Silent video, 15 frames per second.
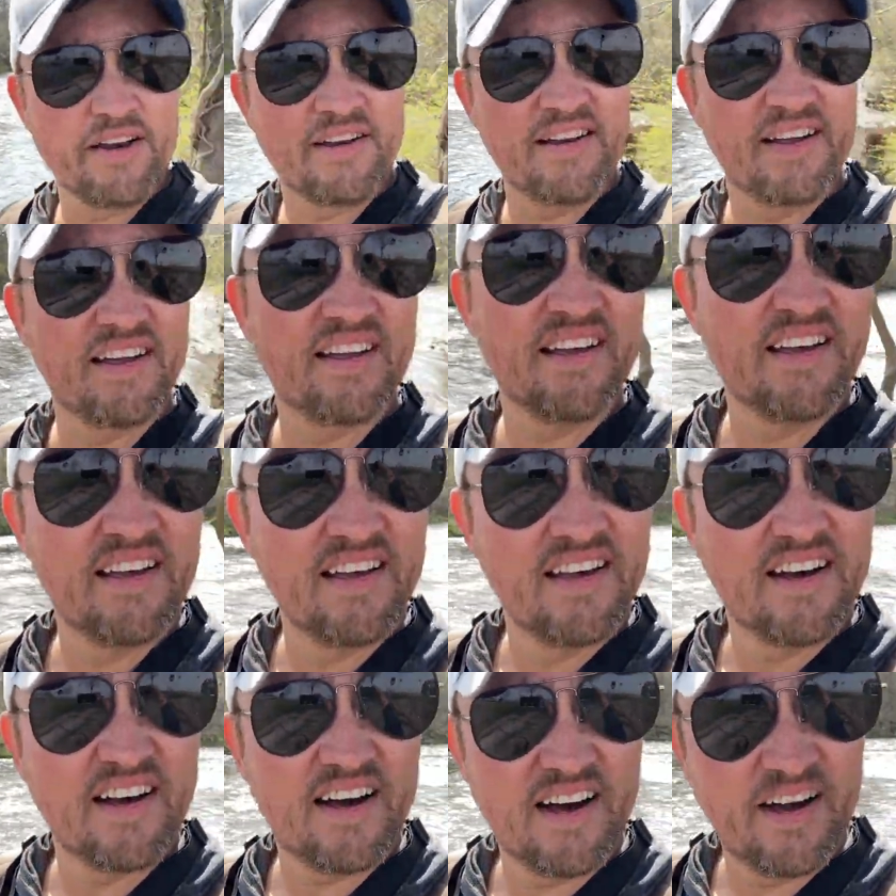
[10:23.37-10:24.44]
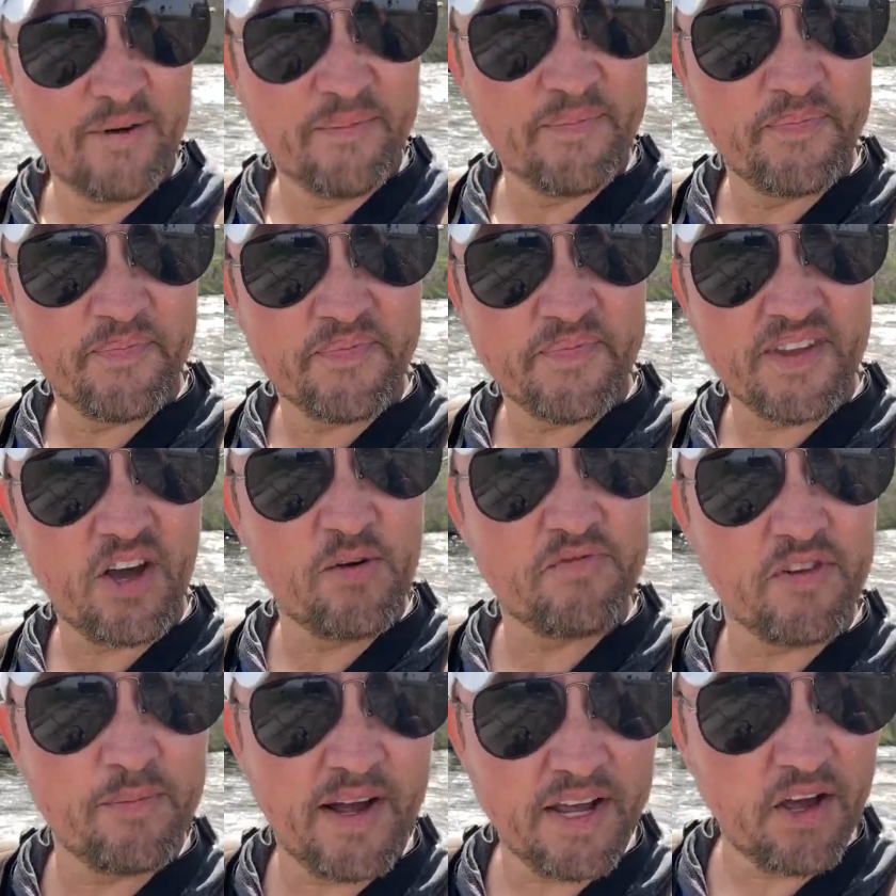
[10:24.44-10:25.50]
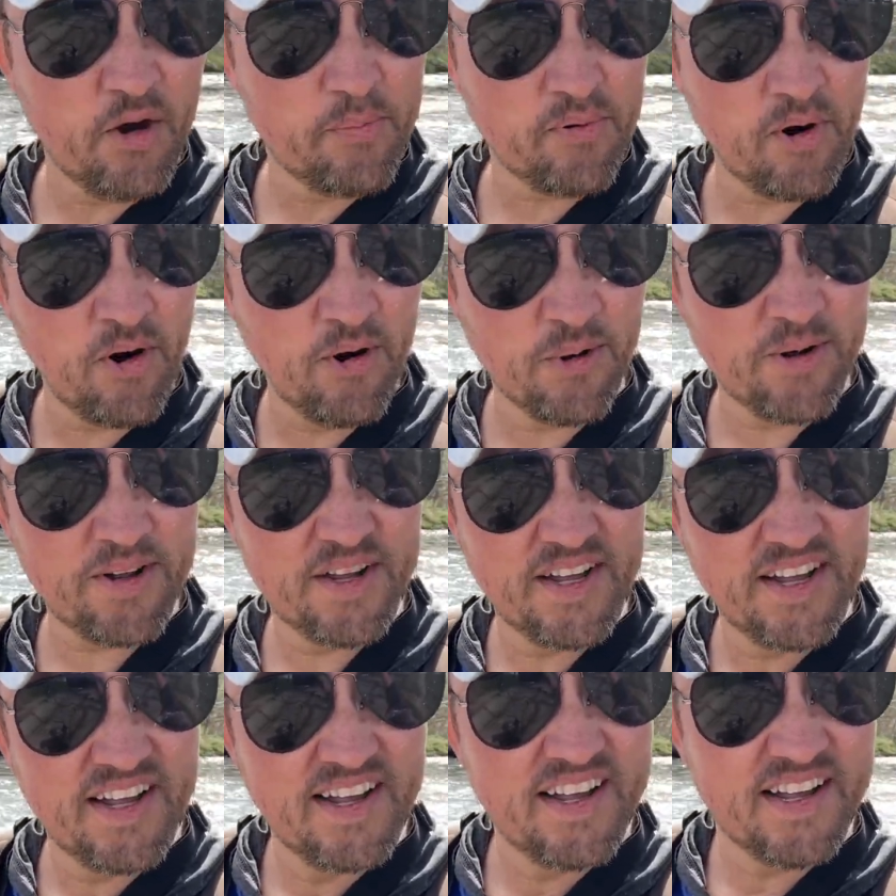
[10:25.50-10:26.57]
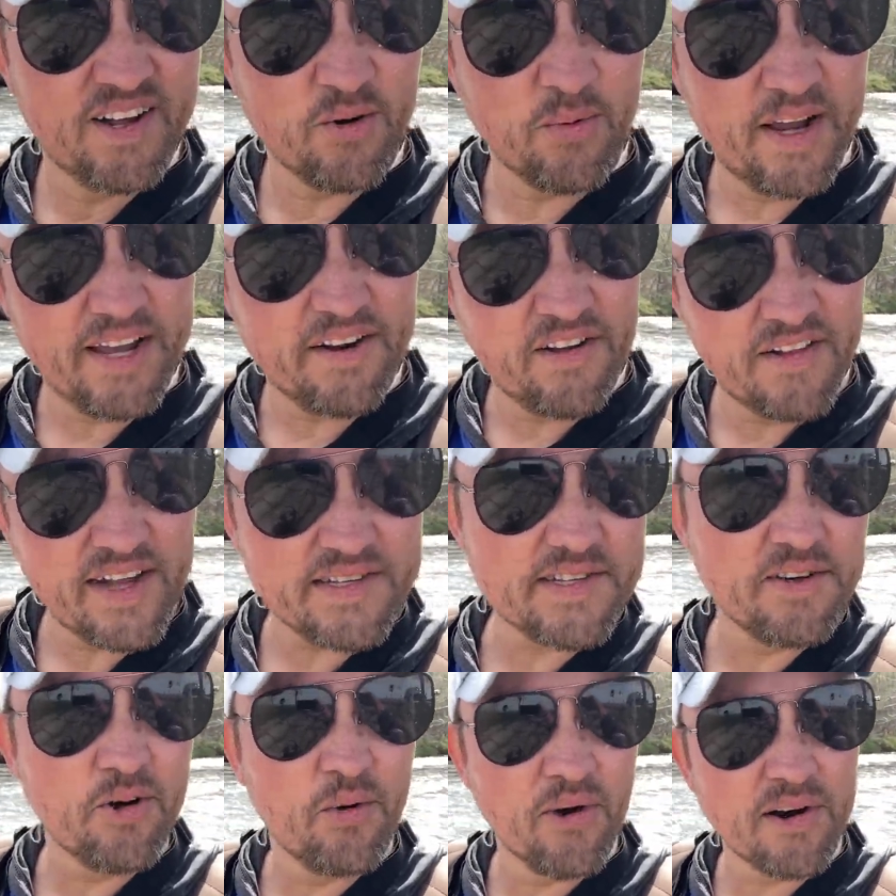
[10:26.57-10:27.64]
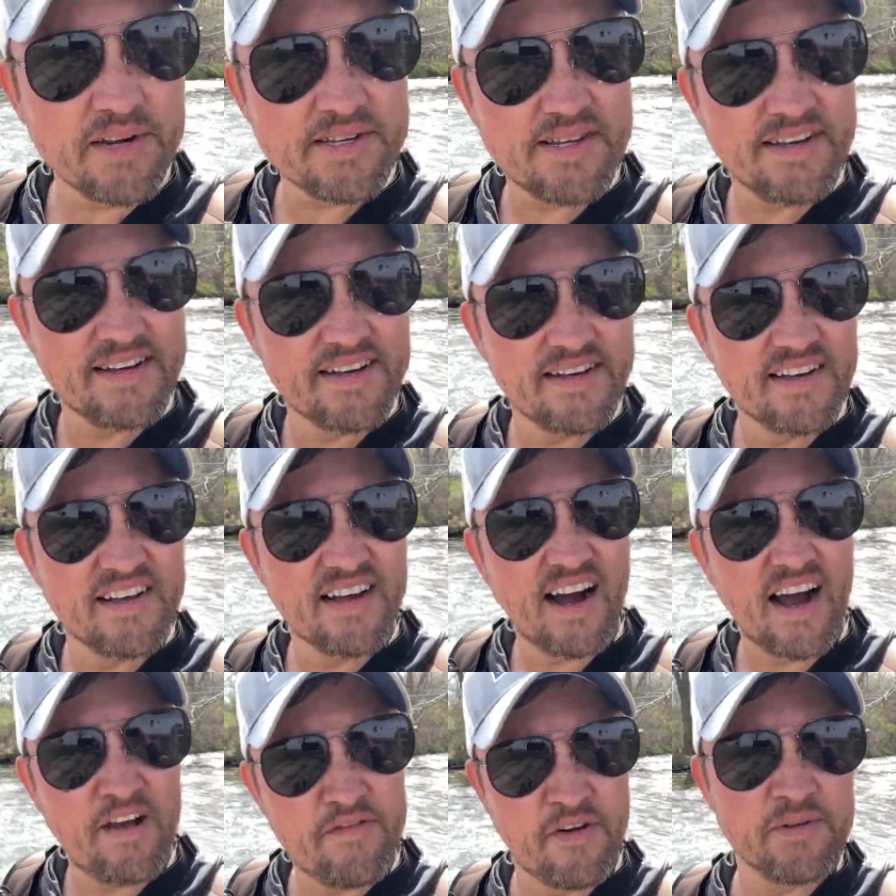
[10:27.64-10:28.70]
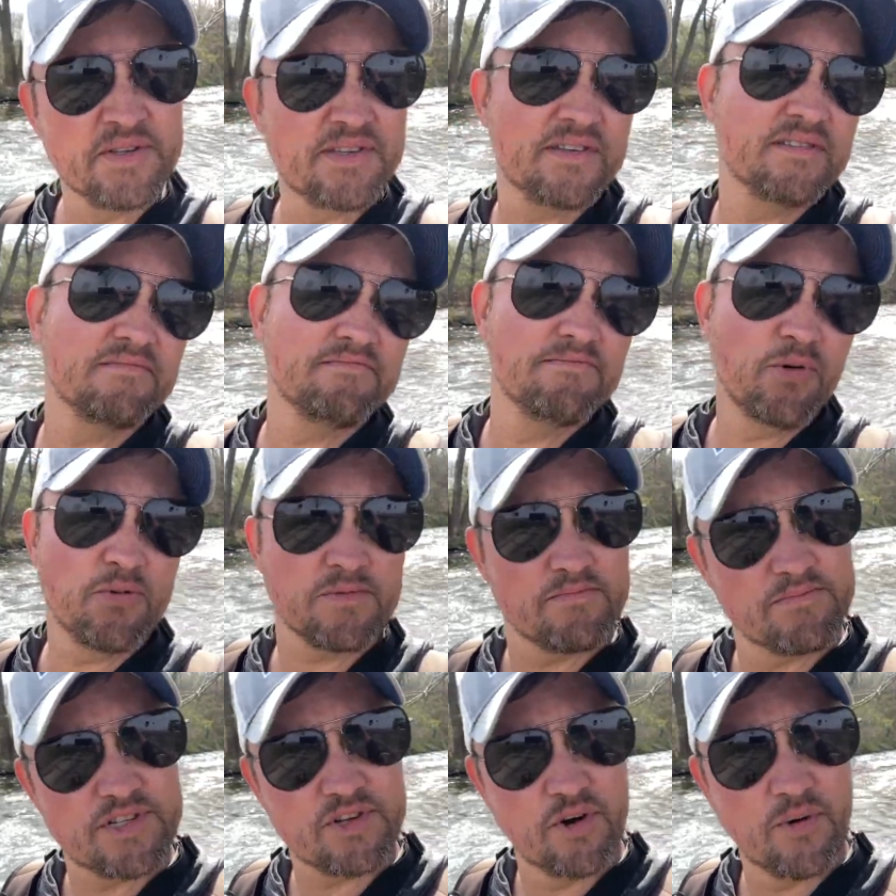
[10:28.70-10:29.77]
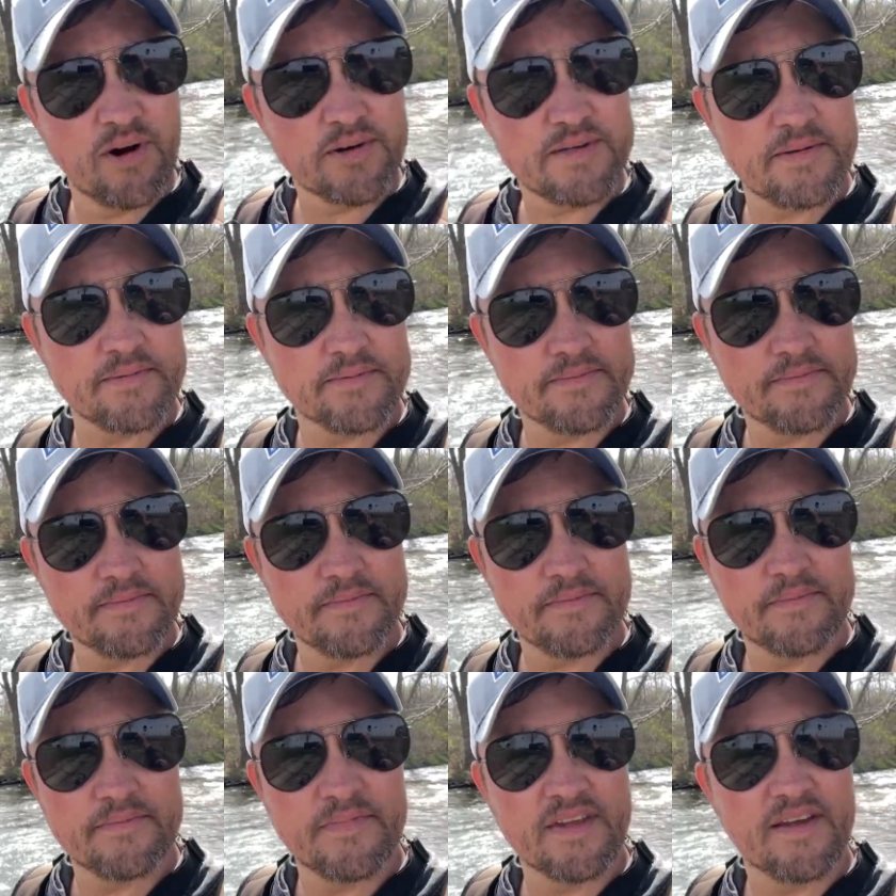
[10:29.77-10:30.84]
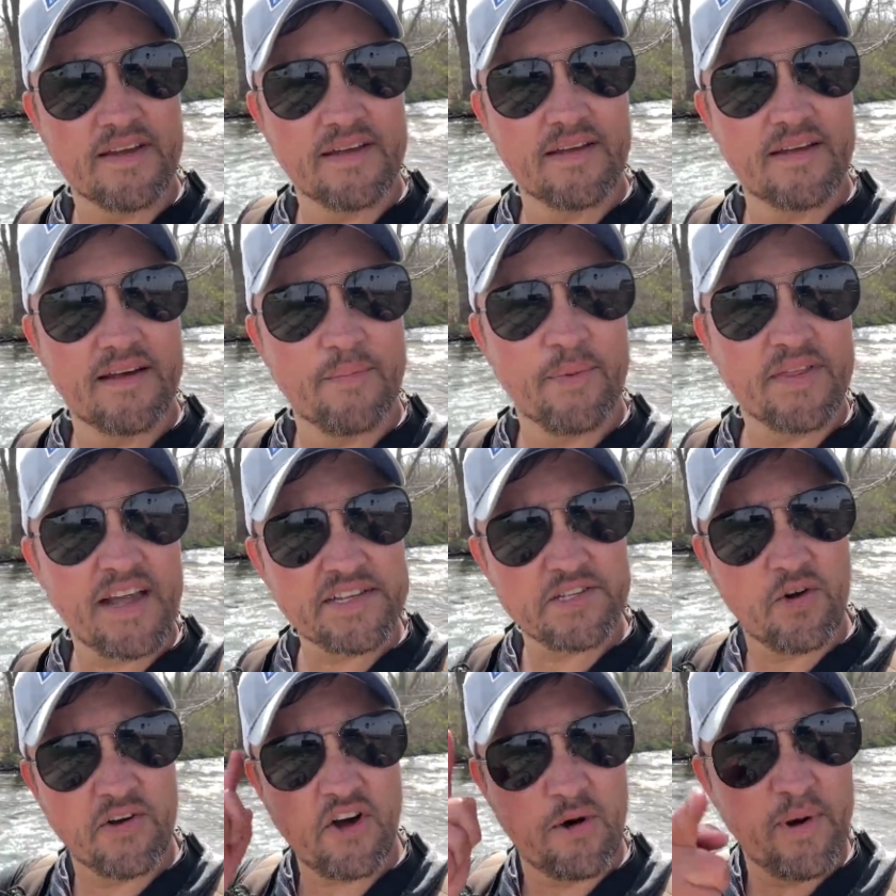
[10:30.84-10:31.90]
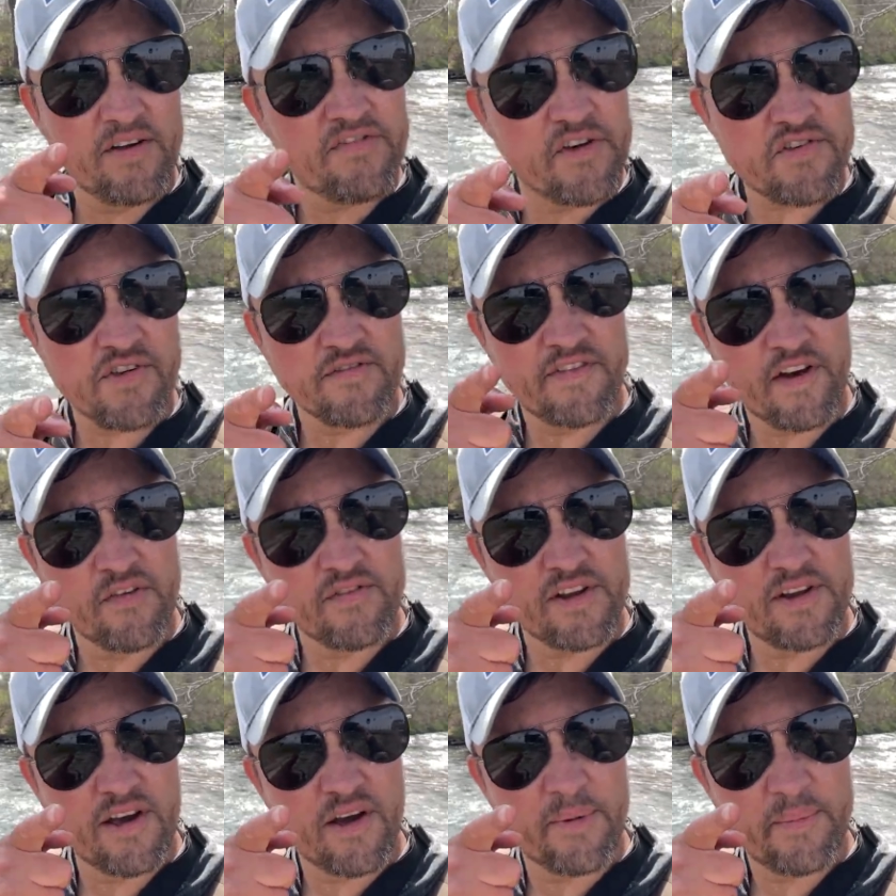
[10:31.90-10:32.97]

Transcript: Uh, hopefully my GoPro rig and all that still works. iPhone still works. But that's going on my fishing tail video.